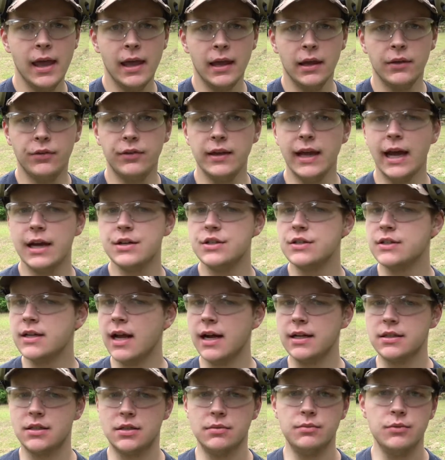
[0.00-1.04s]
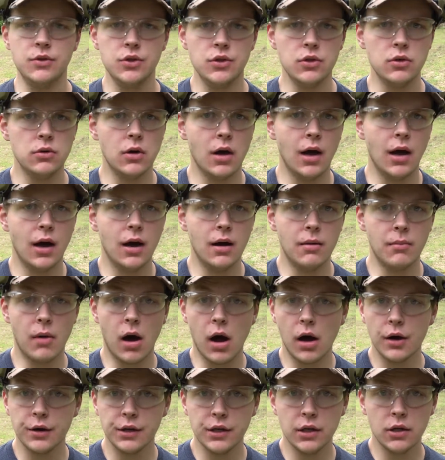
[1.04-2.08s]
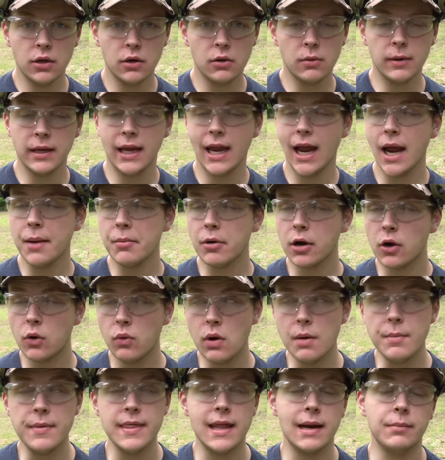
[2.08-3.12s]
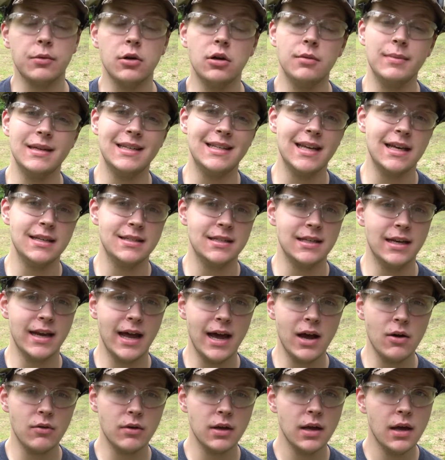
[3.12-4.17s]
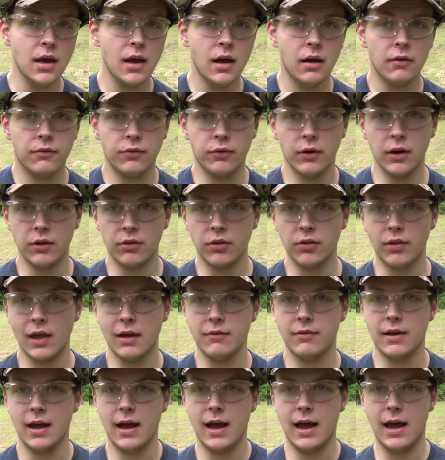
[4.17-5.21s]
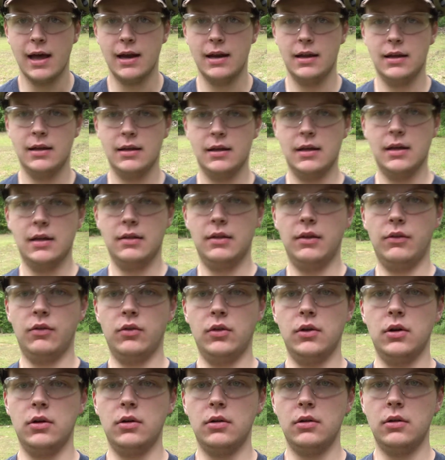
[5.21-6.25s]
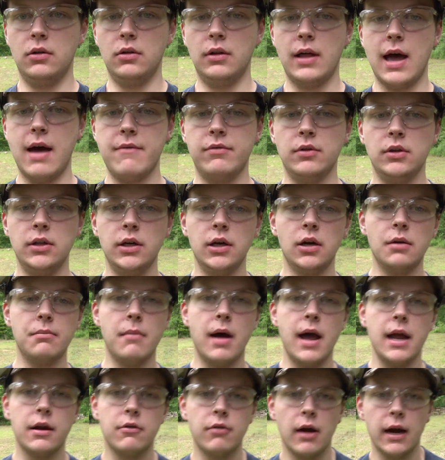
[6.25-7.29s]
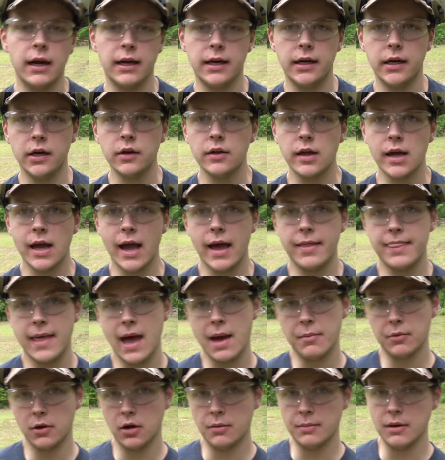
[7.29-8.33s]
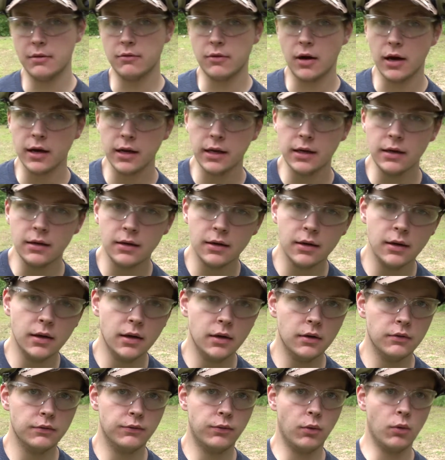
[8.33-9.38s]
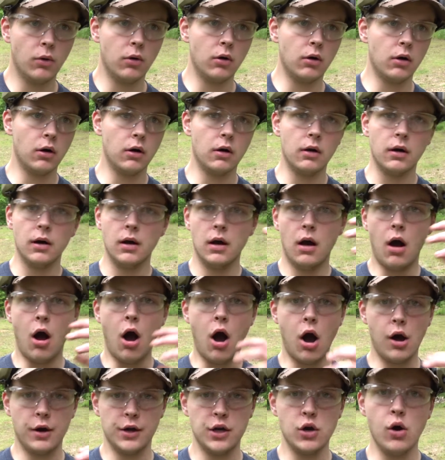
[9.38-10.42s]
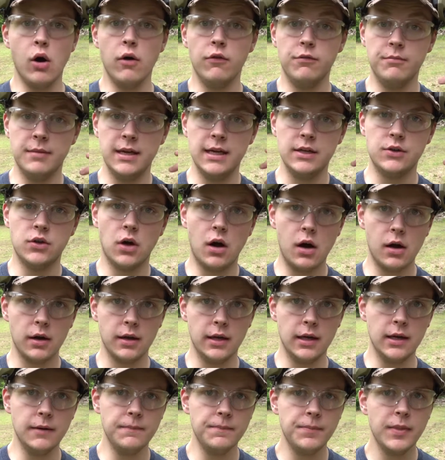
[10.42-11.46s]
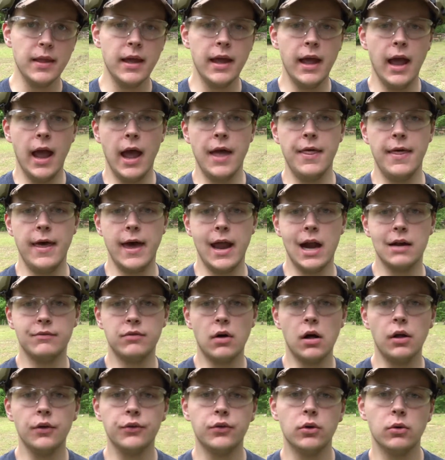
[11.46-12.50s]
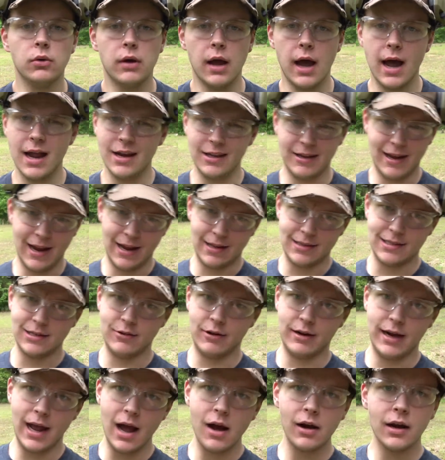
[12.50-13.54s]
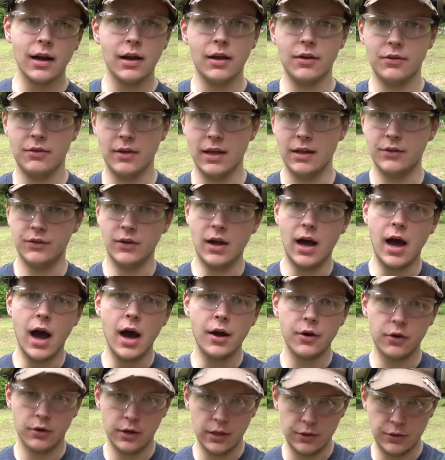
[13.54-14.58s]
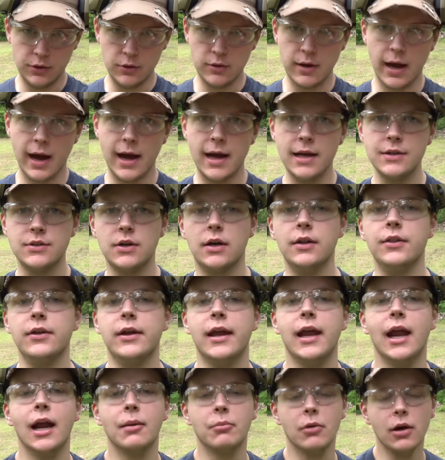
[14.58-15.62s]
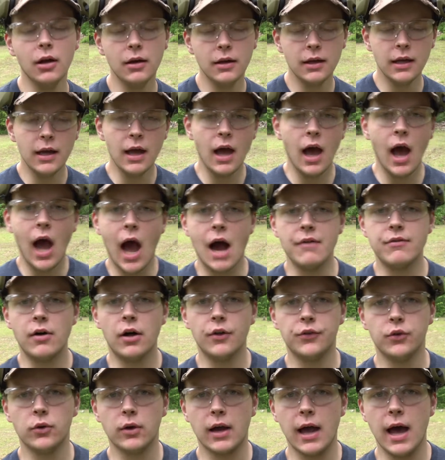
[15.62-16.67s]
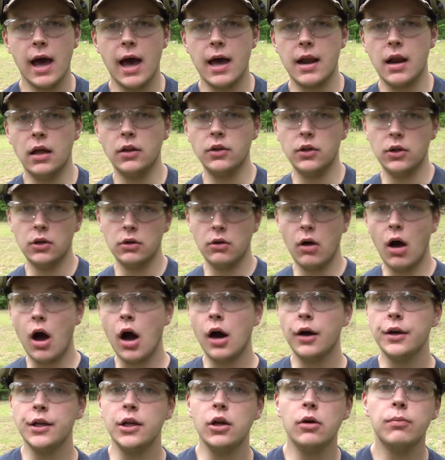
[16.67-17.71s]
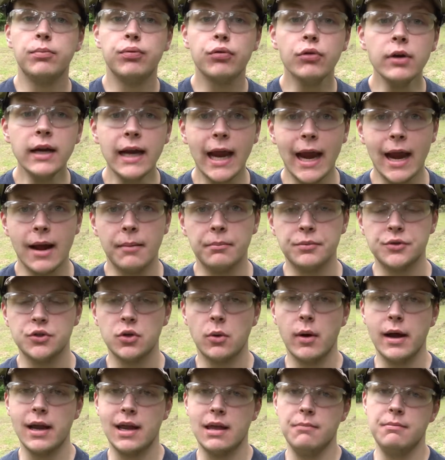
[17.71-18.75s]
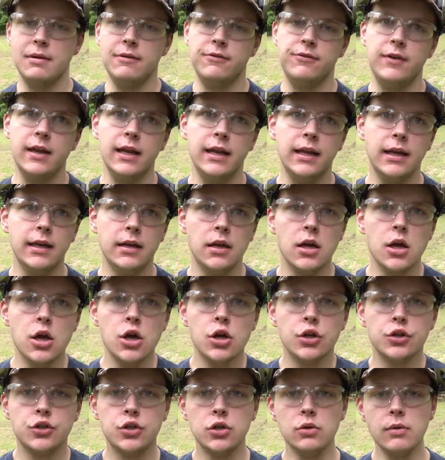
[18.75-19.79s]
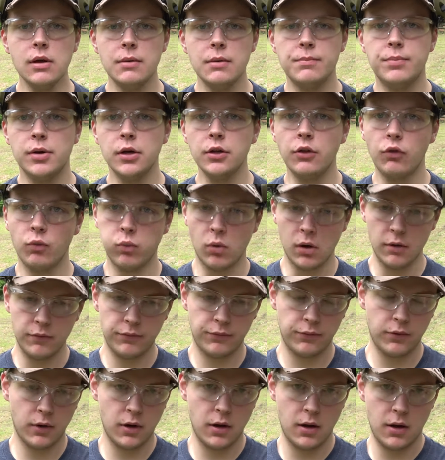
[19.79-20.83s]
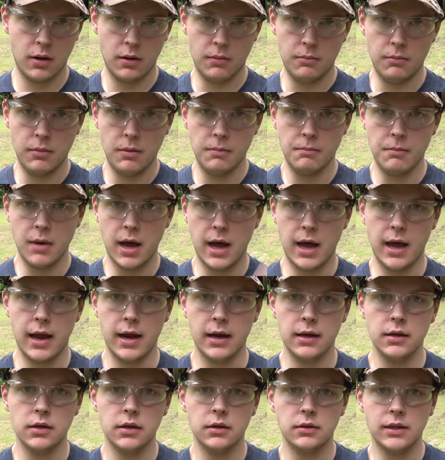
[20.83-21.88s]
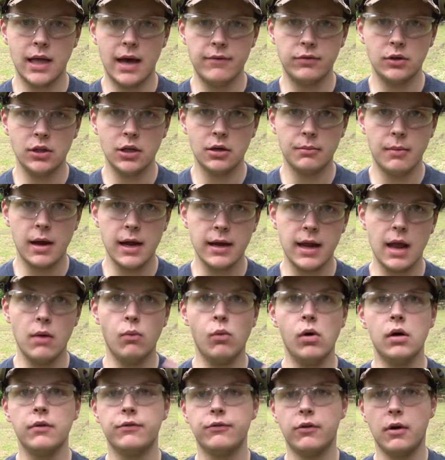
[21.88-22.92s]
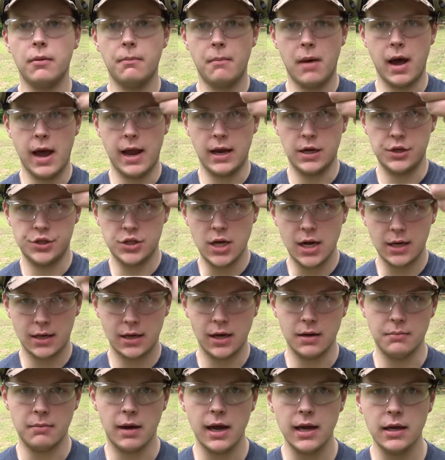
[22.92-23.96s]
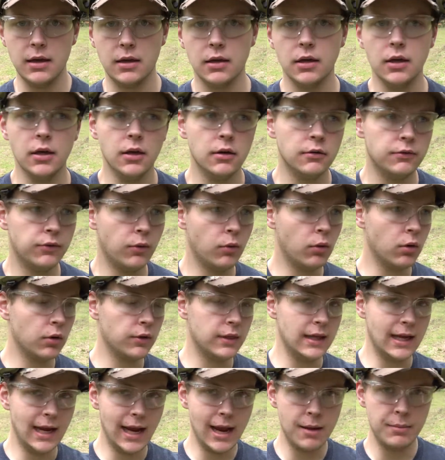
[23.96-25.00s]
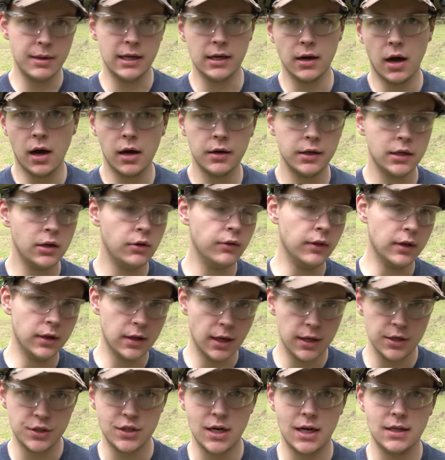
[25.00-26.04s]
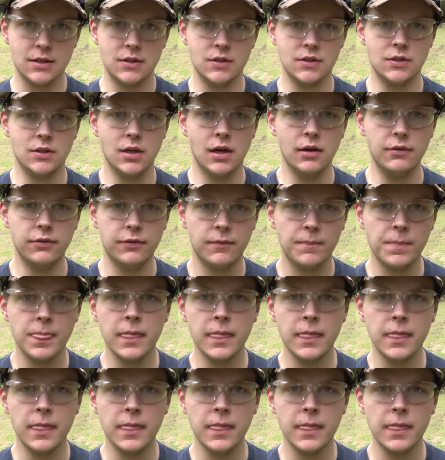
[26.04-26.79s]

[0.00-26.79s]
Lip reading: You see, I just got some new audio and camera equipment that I'm going to be testing out. For instance, I've got this little lavalier mic right here that I'm going to be running for audio of me talking. And then I've also got, you can't see right now because it's underneath you guys on the camera, I've also got a little audio preamp, so I can be feeding two inputs, one from my lavalier mic and one from my shotgun mic for the ambient audio, the gunshots and stuff.